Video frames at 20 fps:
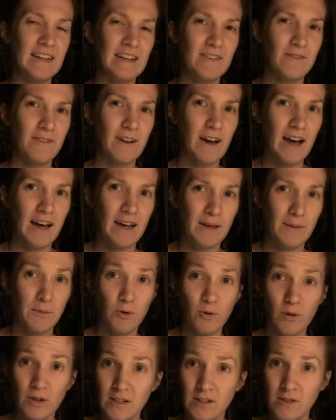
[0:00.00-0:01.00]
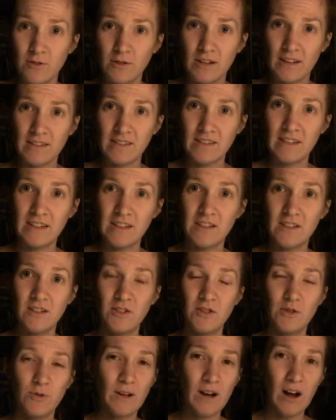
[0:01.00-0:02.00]
if I am going to do testing, to
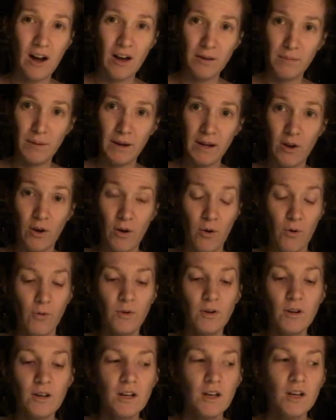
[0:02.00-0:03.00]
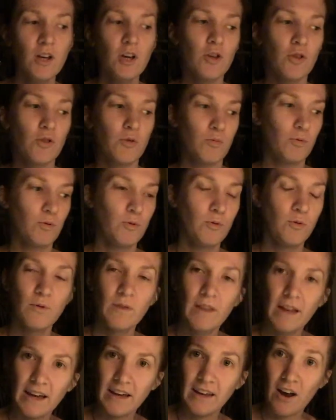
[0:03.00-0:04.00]
do it on my own through
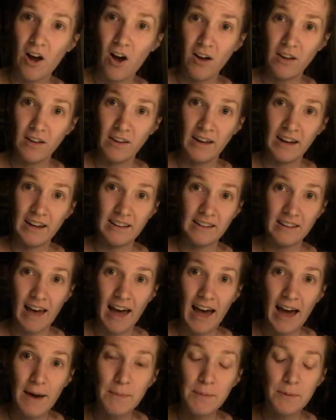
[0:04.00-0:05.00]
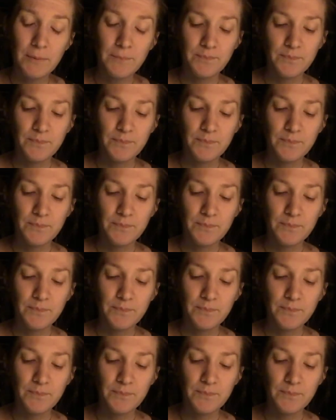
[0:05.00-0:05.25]
like an online lab.